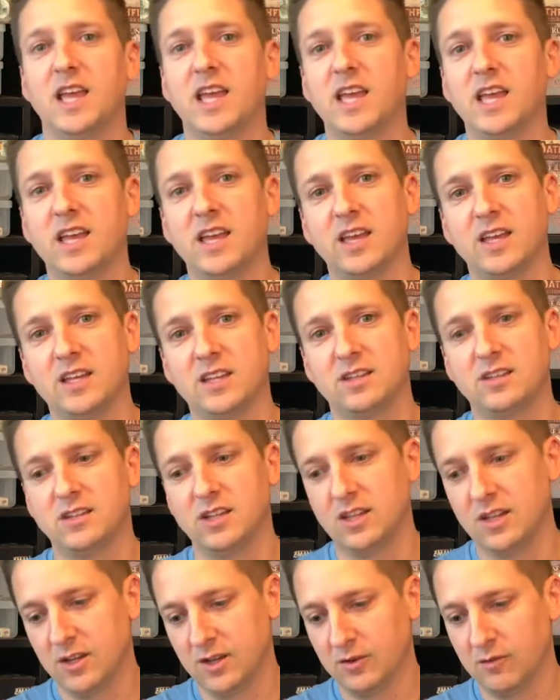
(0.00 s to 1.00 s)

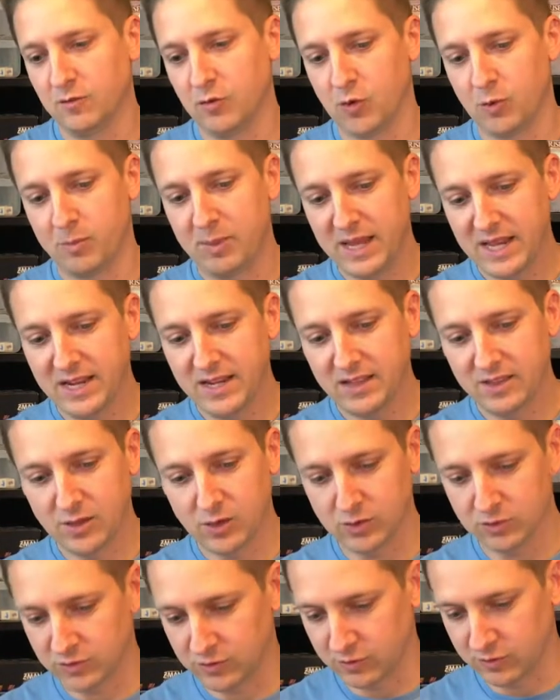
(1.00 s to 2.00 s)
and for painting those